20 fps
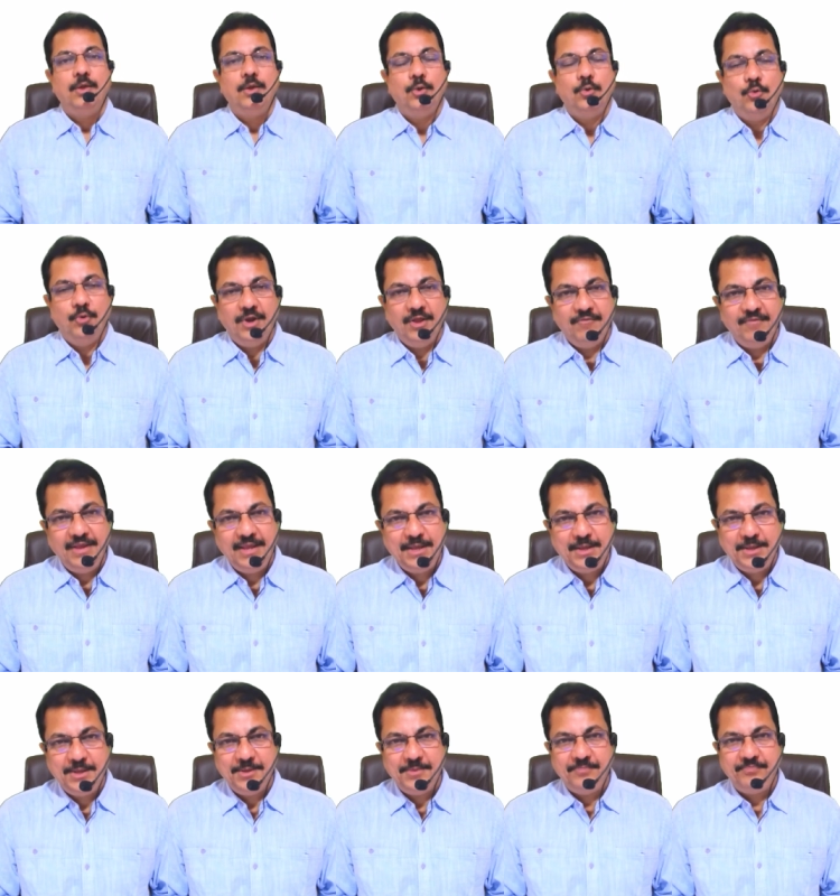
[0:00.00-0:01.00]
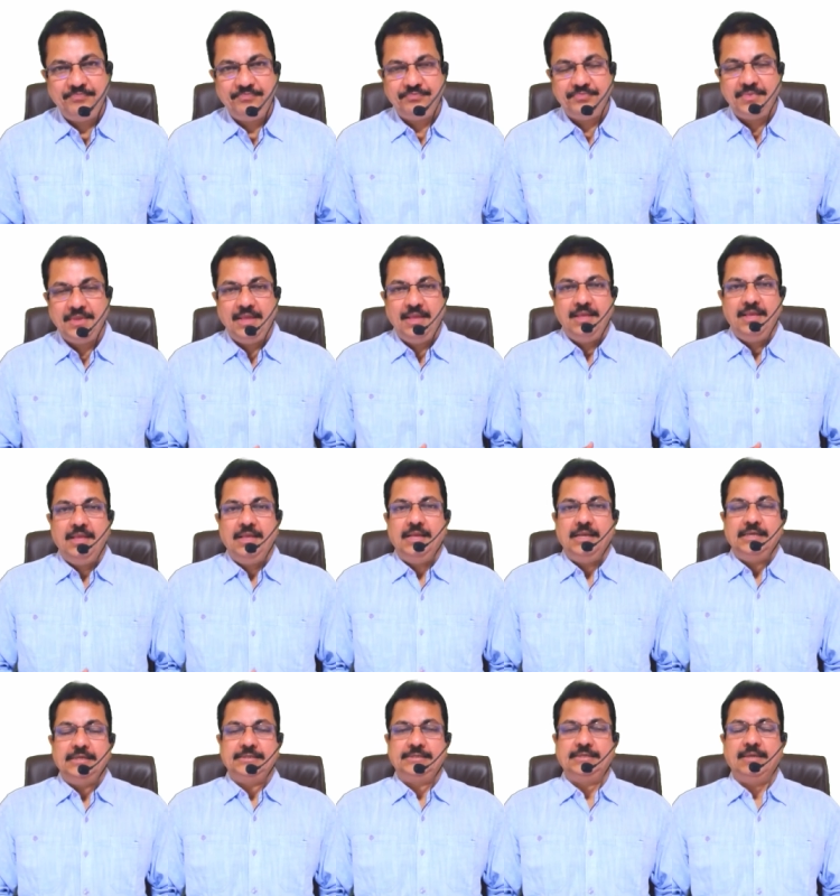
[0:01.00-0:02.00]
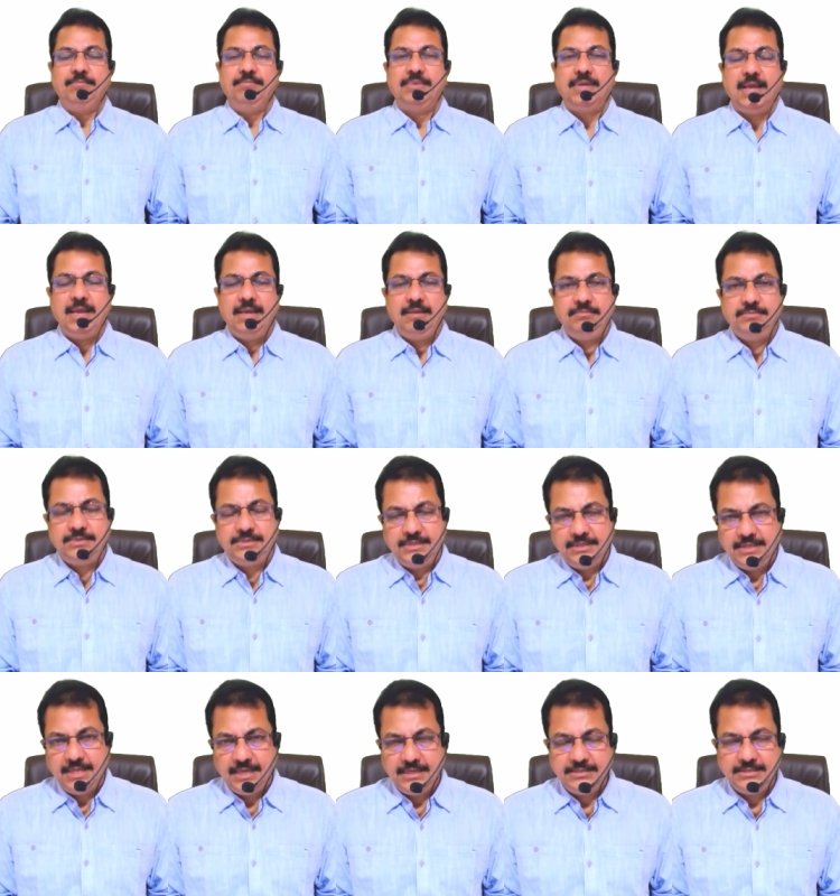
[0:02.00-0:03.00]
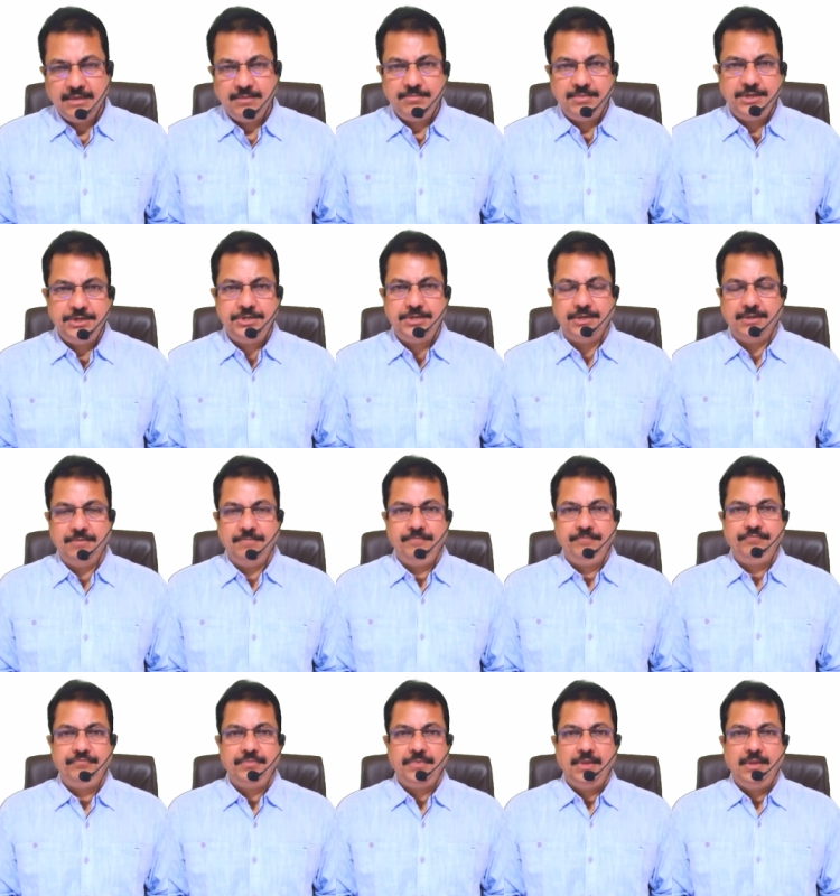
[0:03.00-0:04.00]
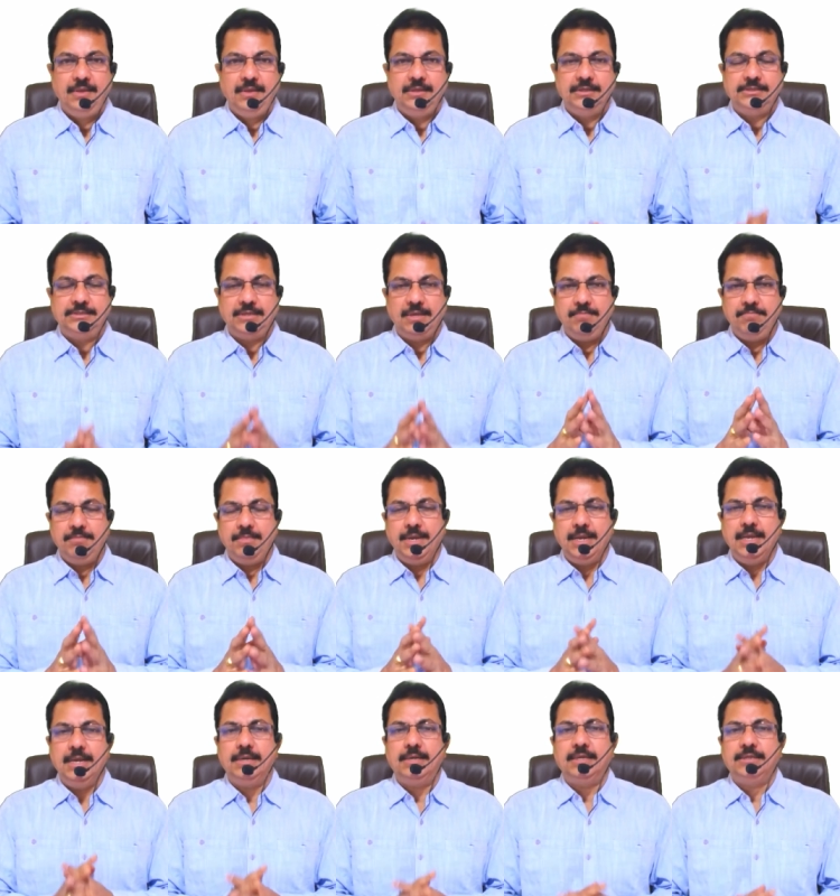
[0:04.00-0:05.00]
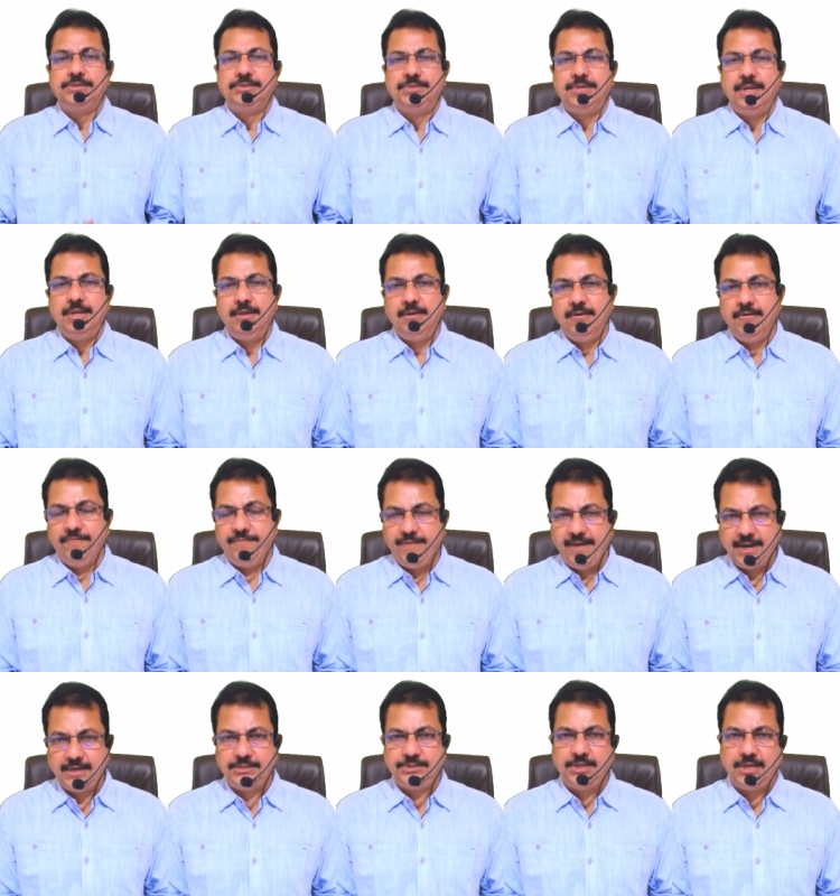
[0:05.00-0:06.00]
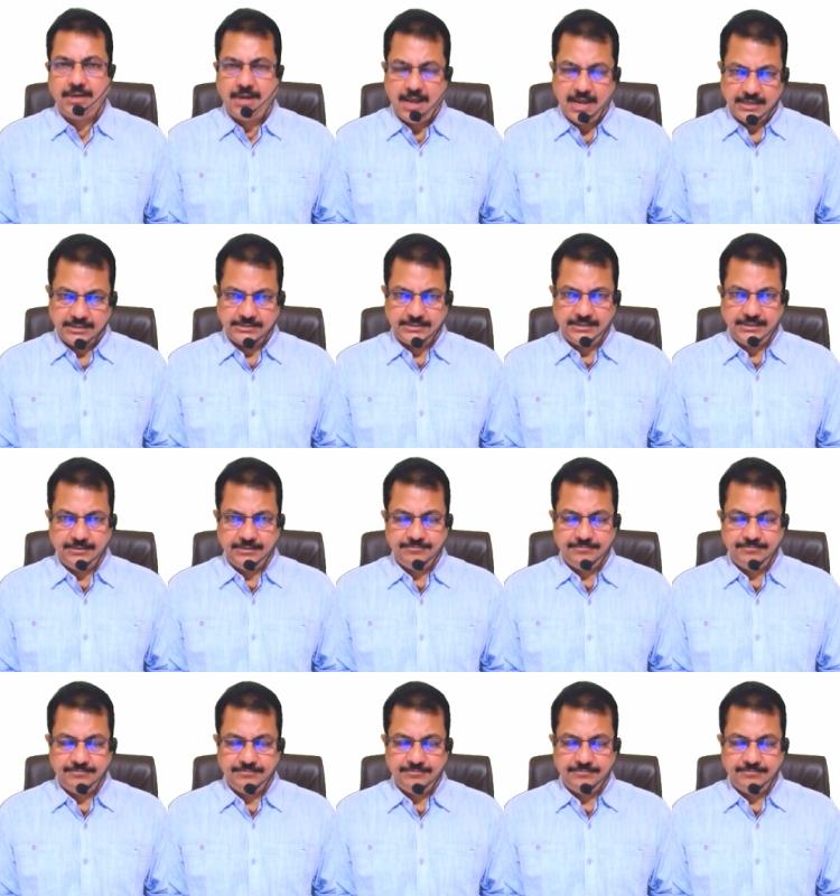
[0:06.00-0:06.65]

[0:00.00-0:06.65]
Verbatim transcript: good evening sometimes in the examination some interesting facts are asked